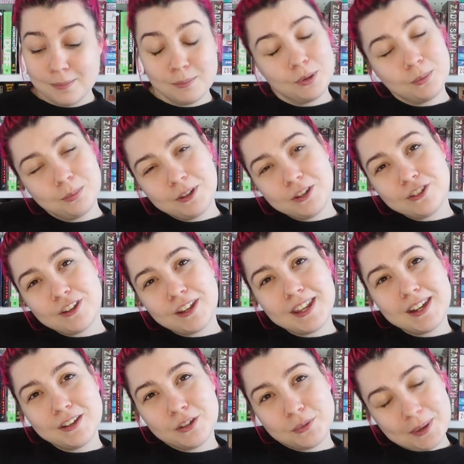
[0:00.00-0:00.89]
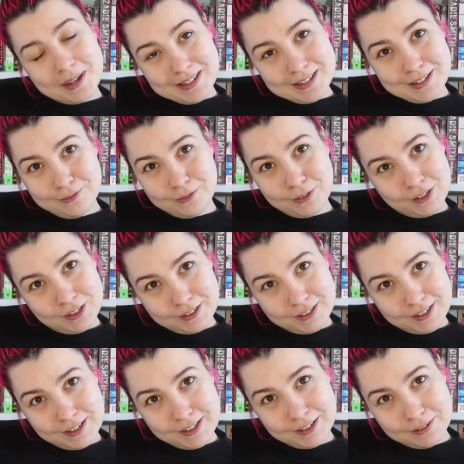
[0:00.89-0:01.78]
published in
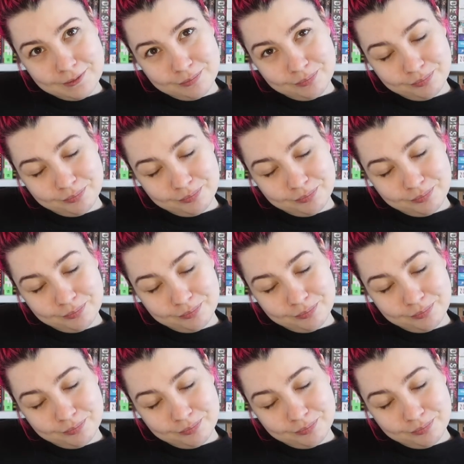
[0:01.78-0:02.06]
2013.